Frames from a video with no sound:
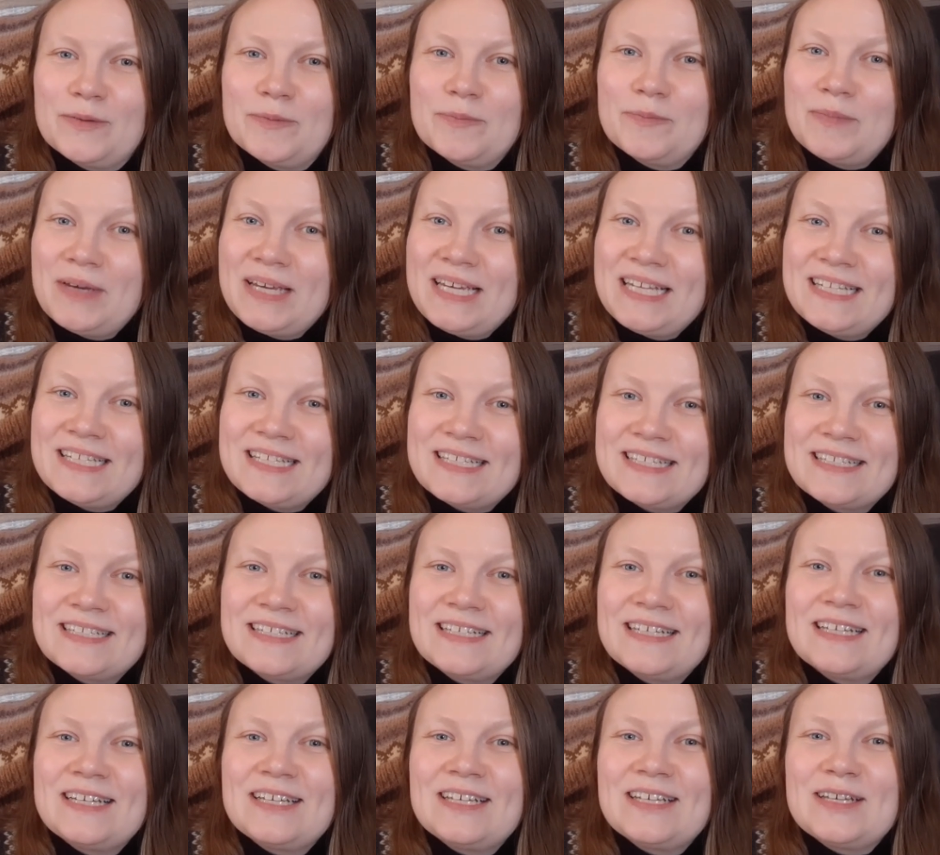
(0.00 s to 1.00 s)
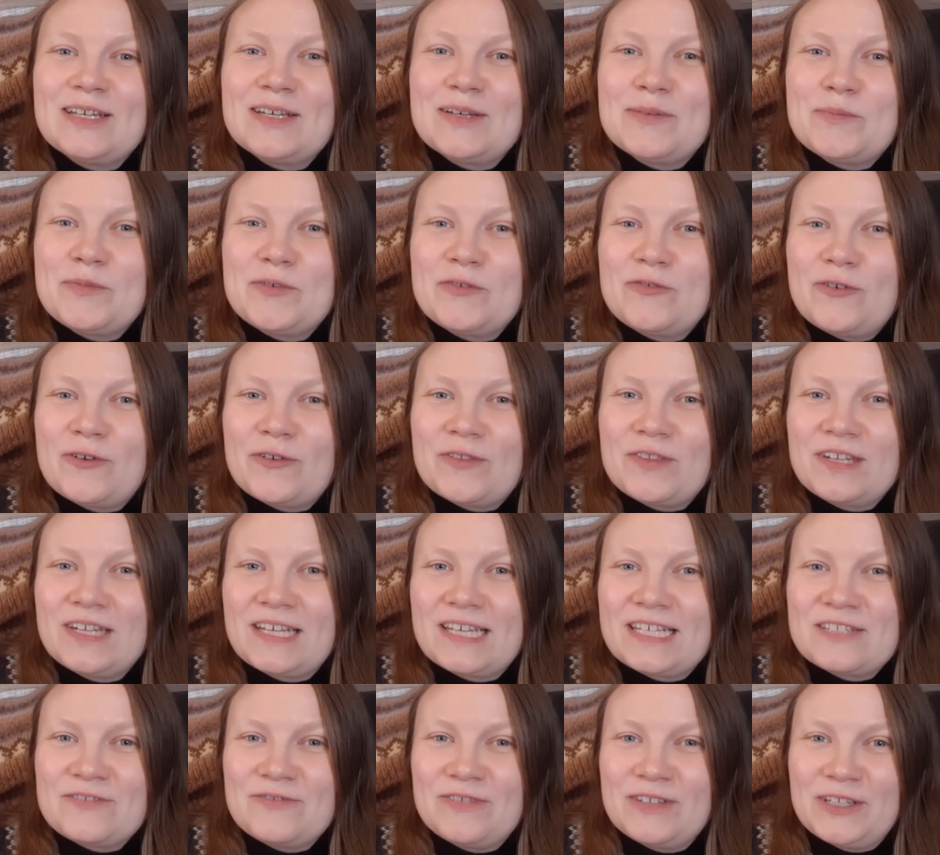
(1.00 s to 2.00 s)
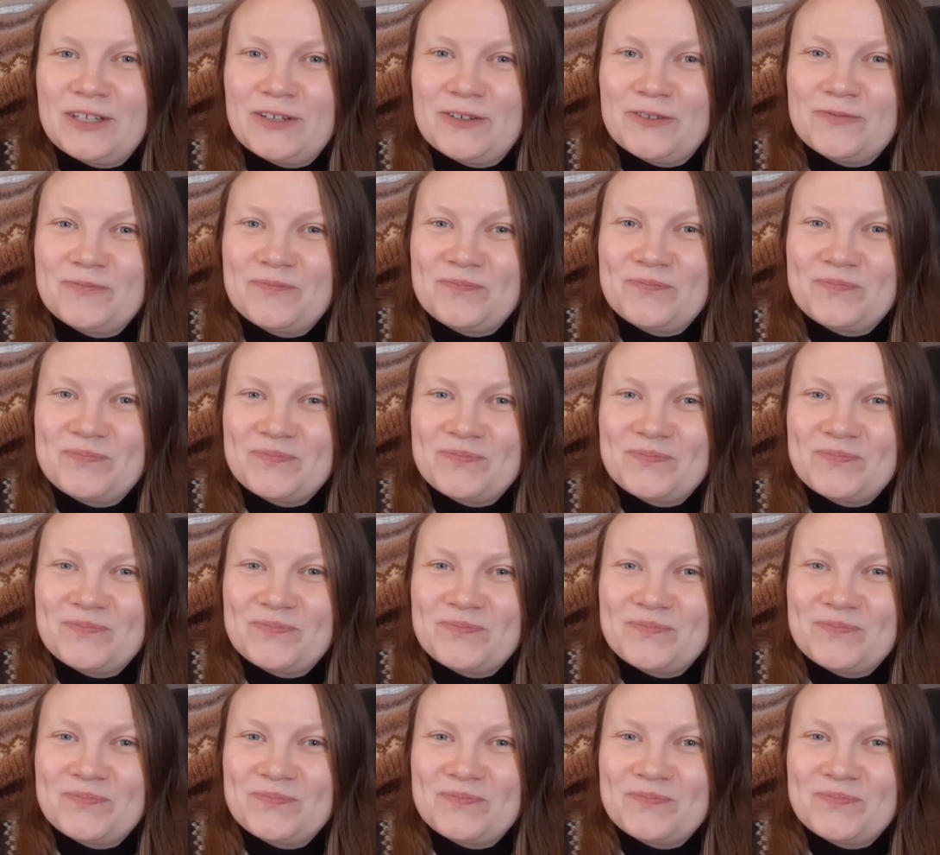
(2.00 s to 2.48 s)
made before the next video.